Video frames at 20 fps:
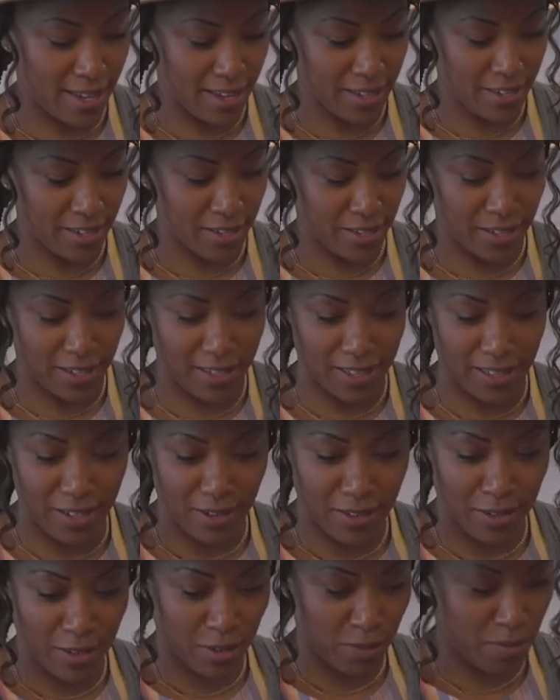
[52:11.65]

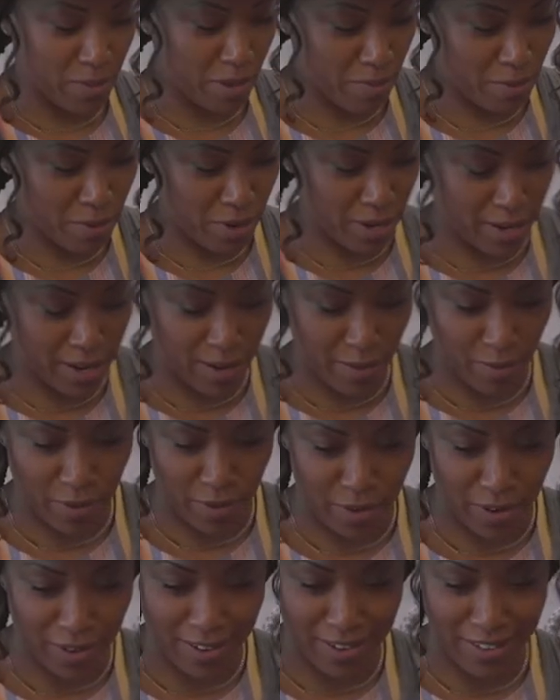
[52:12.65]
This is my brain at
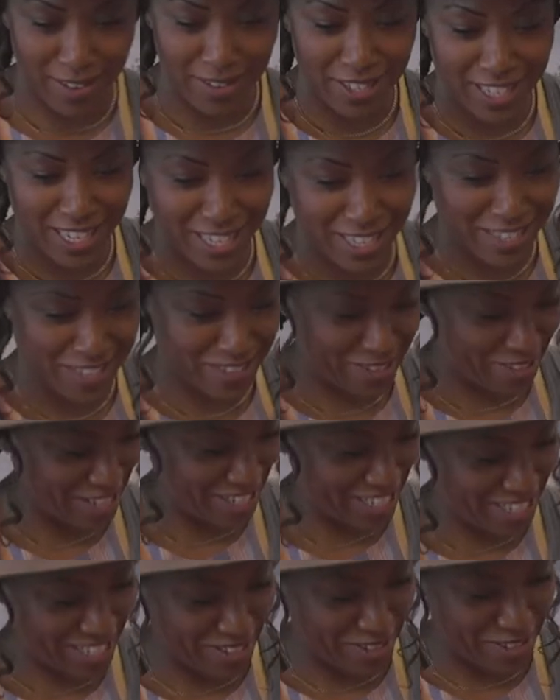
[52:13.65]
work. I'm needing to
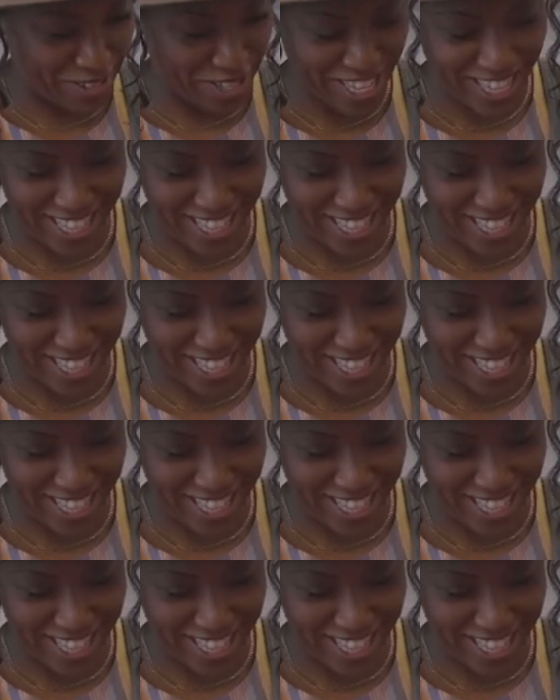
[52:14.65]
see all the